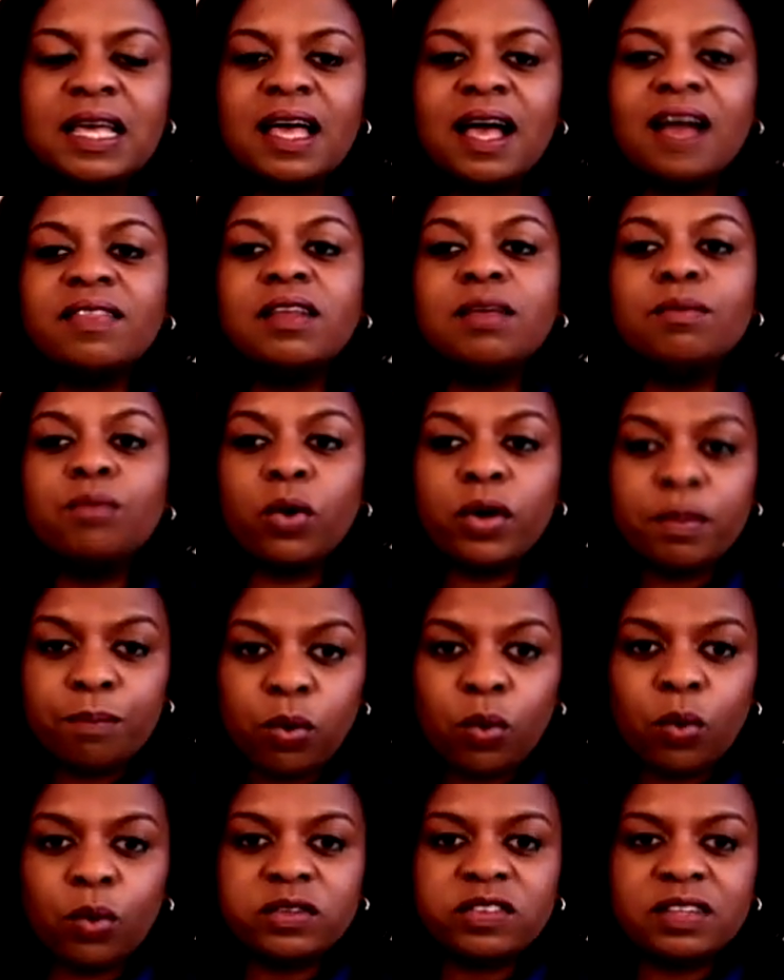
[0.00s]
And then more
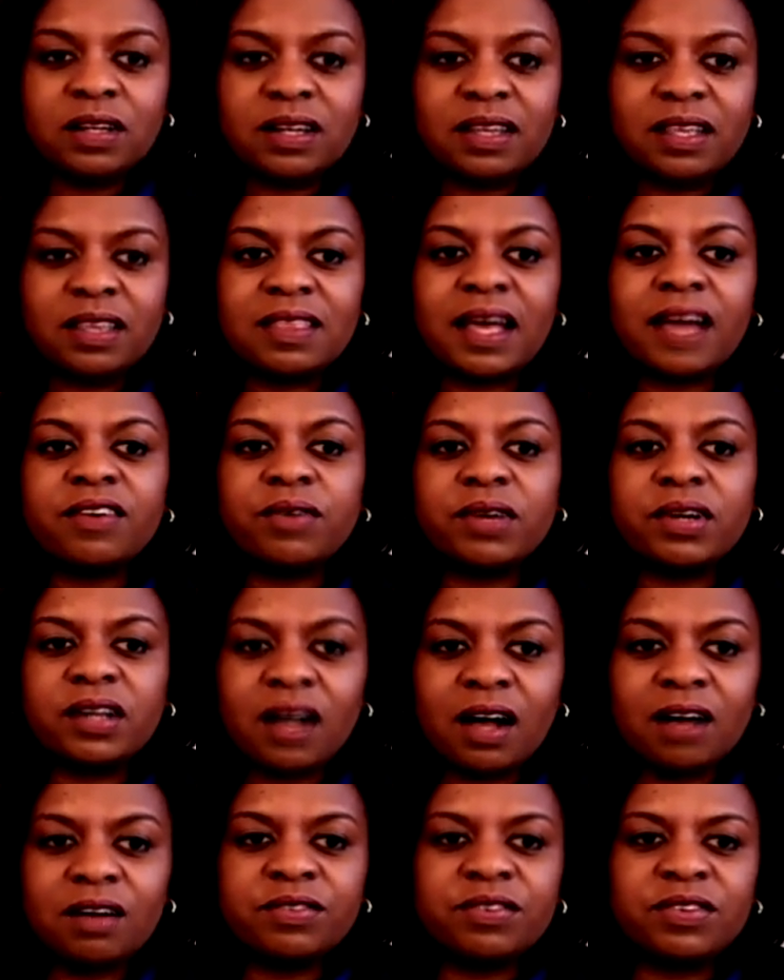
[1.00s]
importantly, that
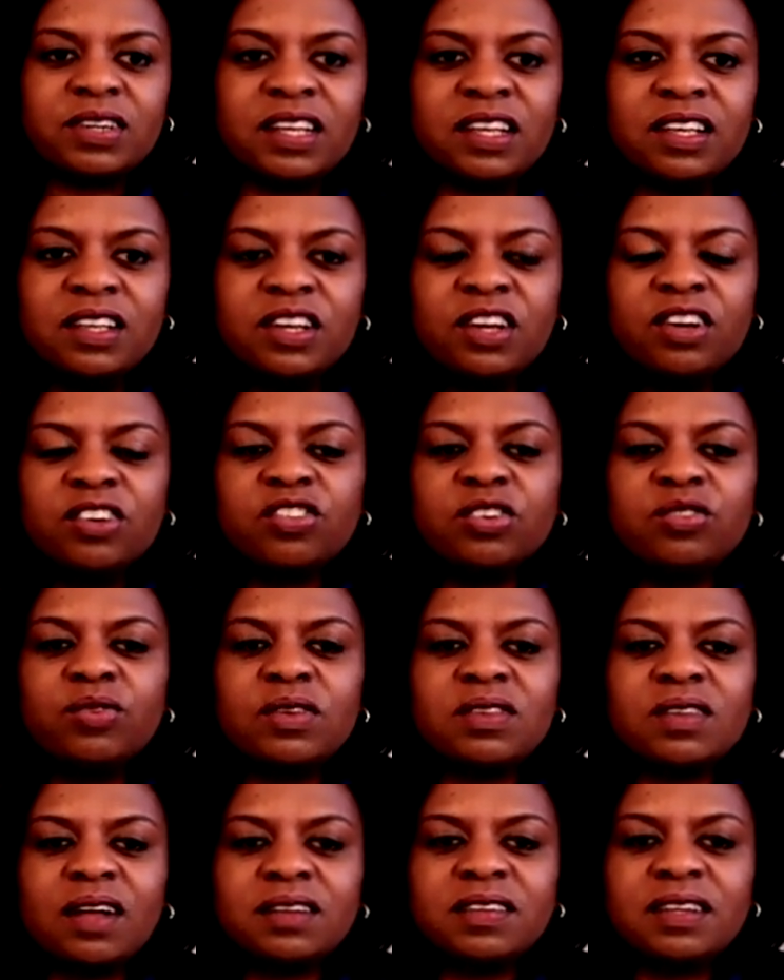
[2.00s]
recovery should
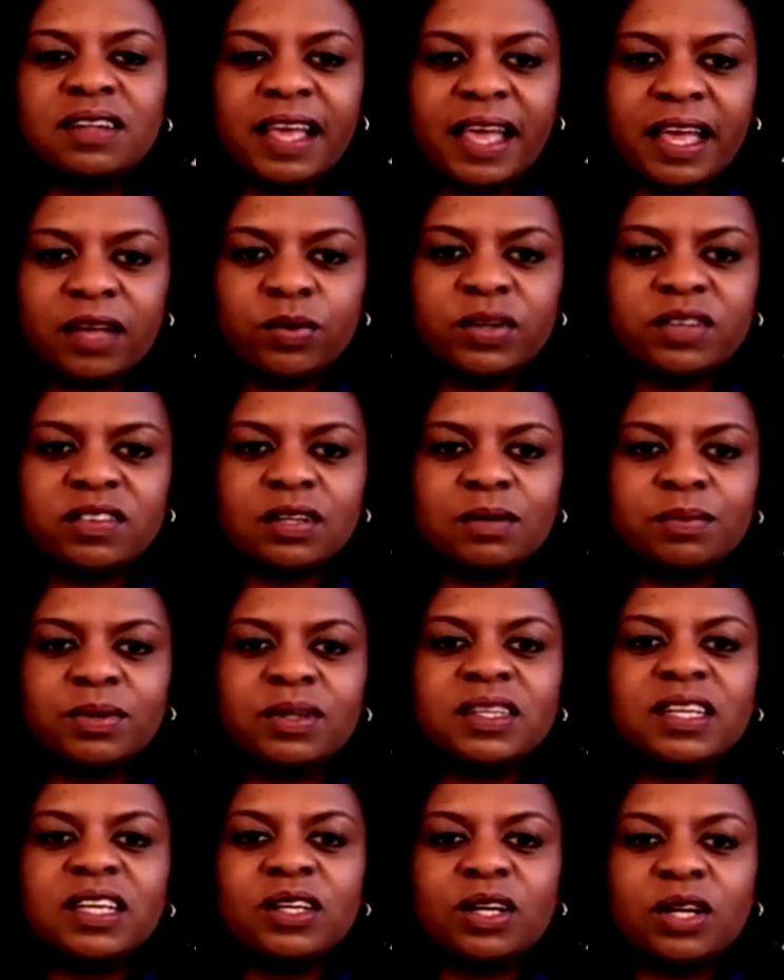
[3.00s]
result in
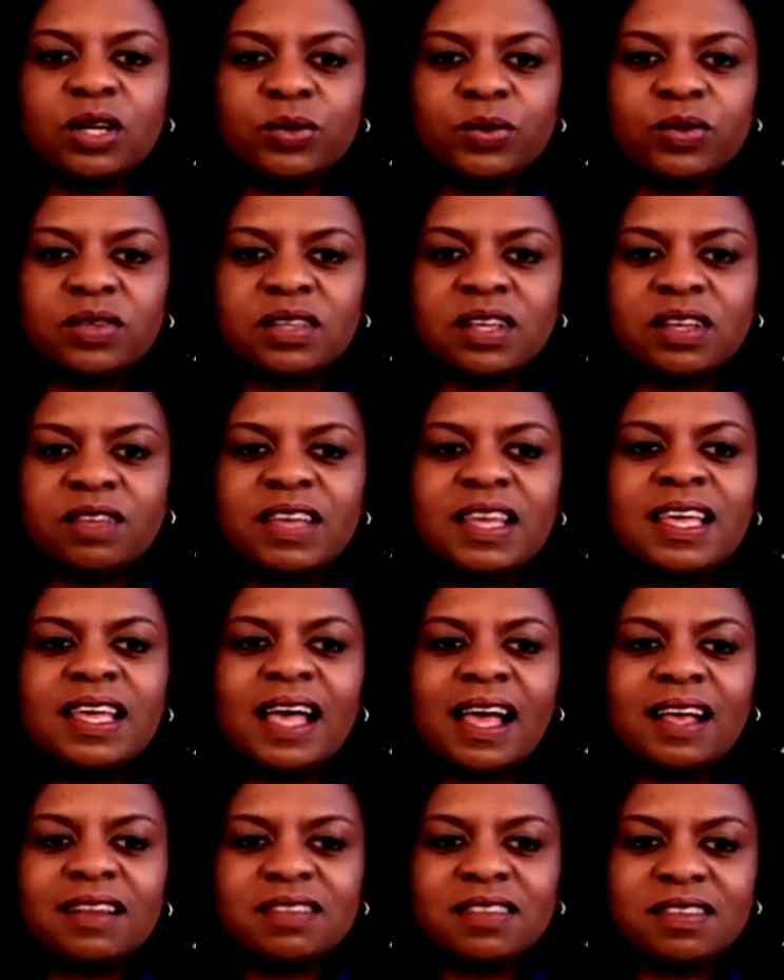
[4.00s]
equitable, inclusive,
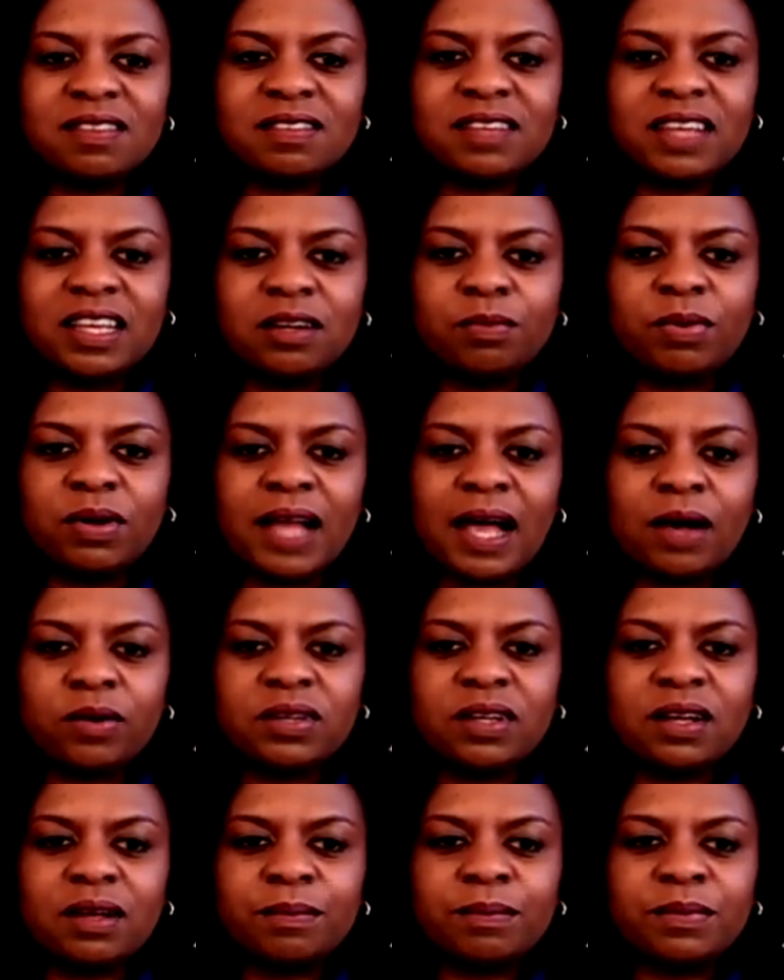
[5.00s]
and sustainable
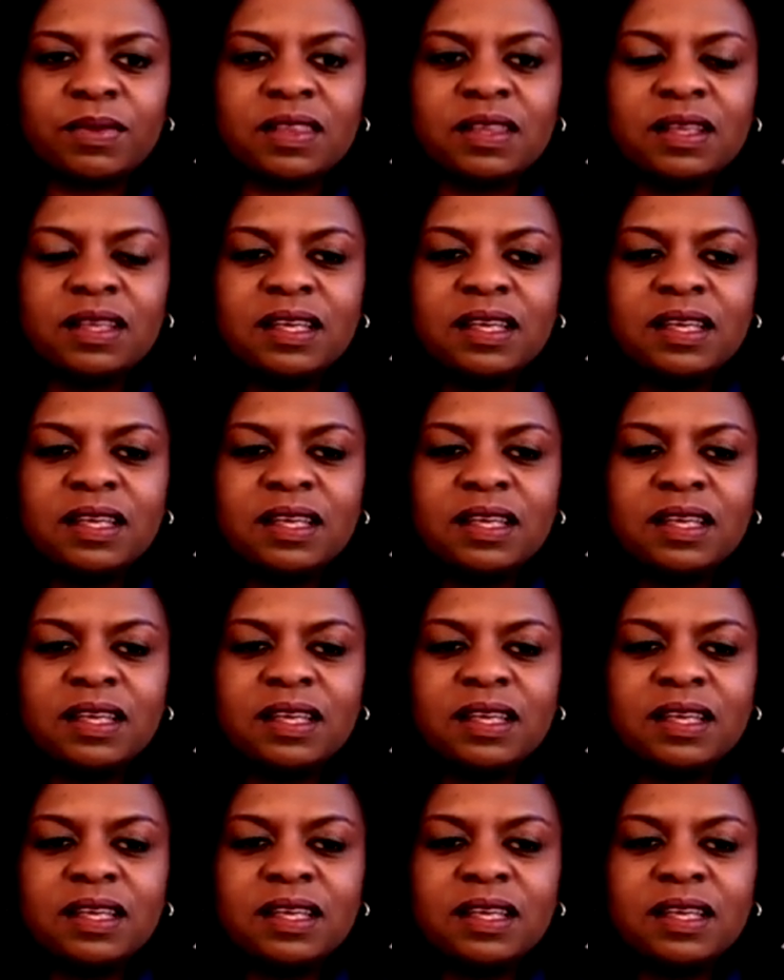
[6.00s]
outcomes.